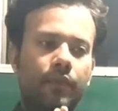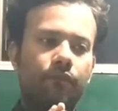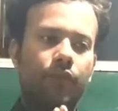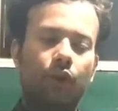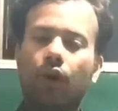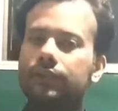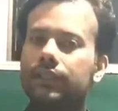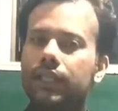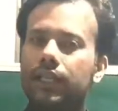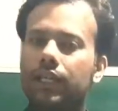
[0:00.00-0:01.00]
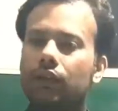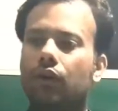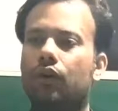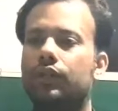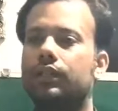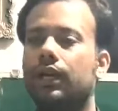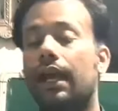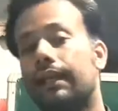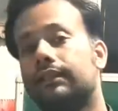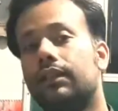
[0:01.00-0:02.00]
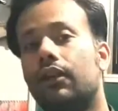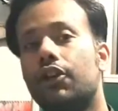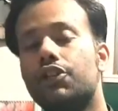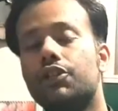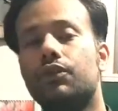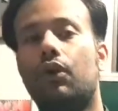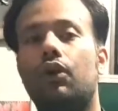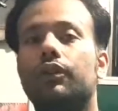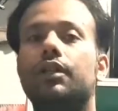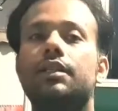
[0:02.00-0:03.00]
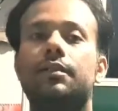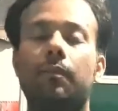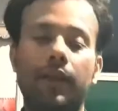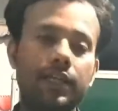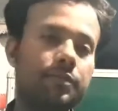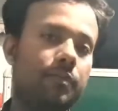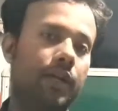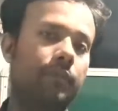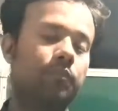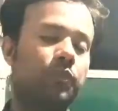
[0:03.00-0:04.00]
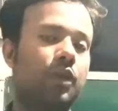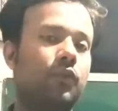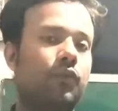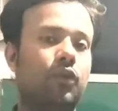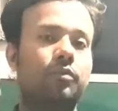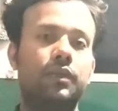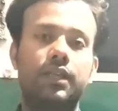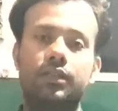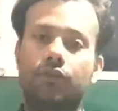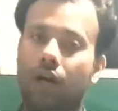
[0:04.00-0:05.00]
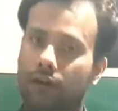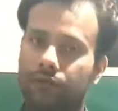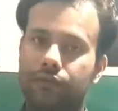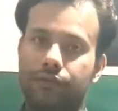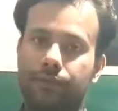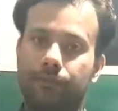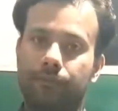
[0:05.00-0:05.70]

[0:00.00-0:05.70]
velocity or the acceleration or the displacement from these graphs.